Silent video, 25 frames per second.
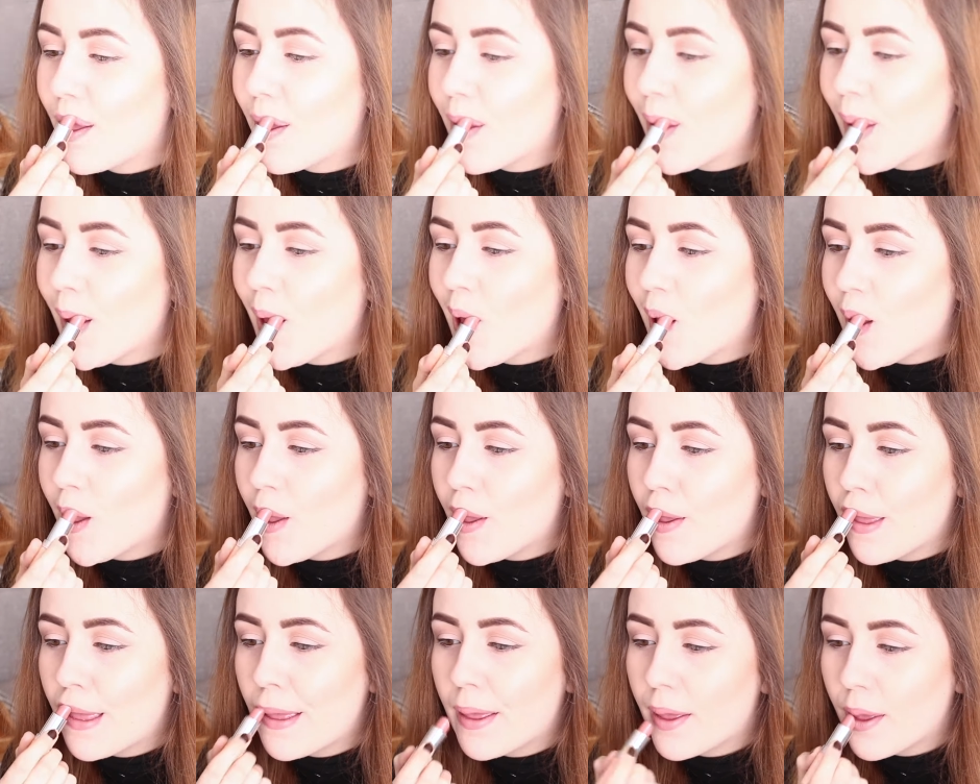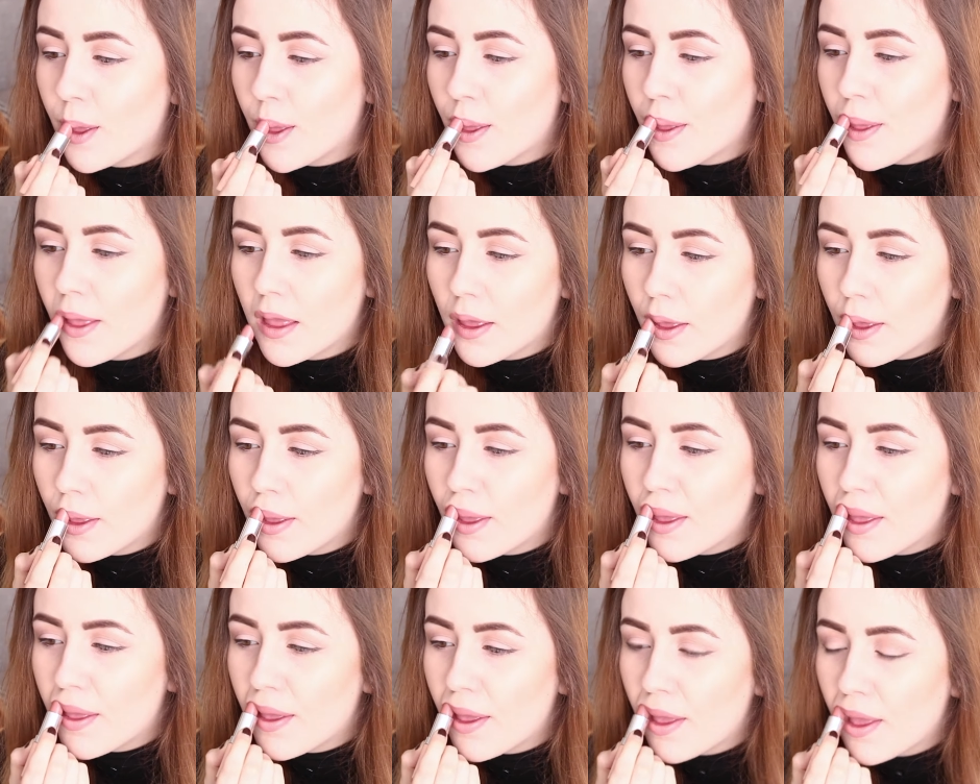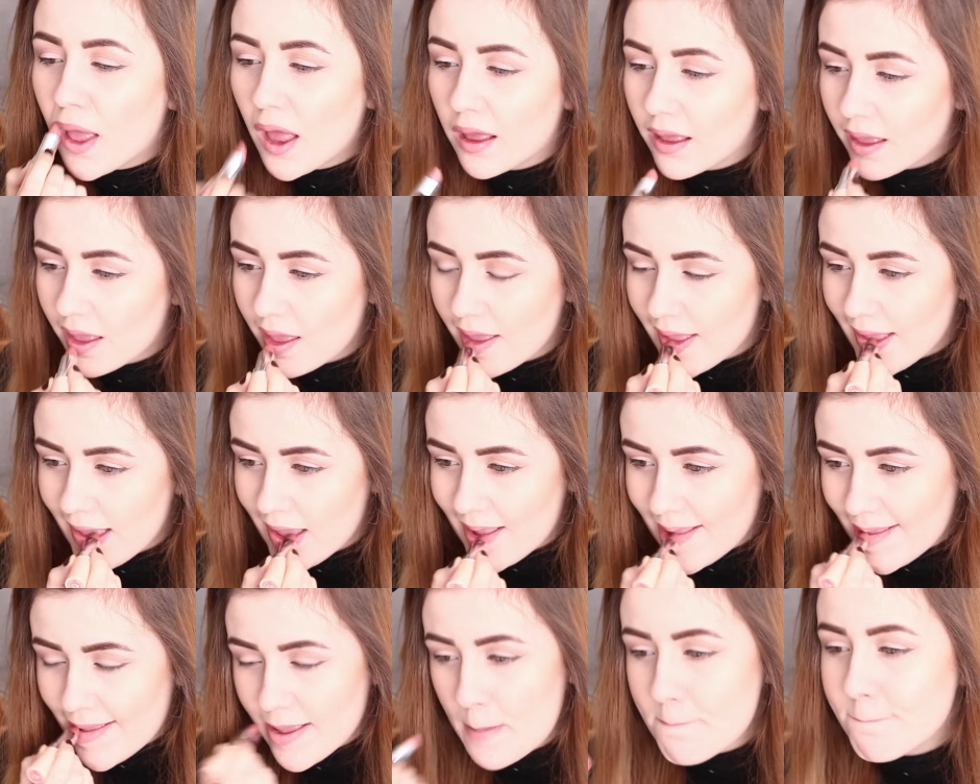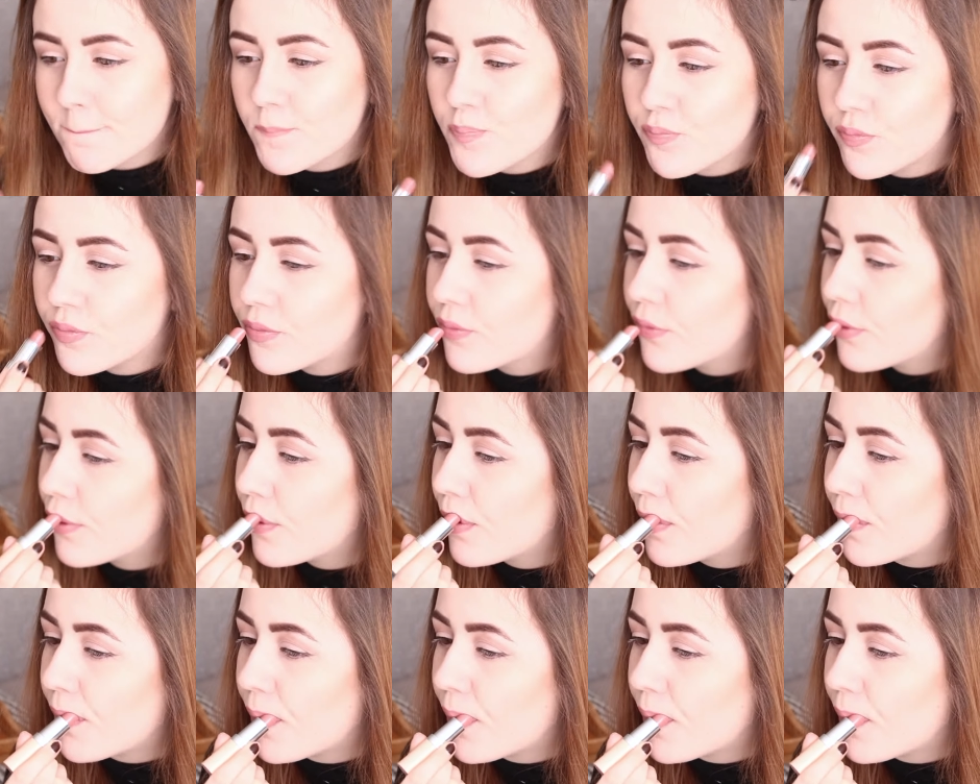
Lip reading: is my favourite shade. It just looks like this. It's a very kind of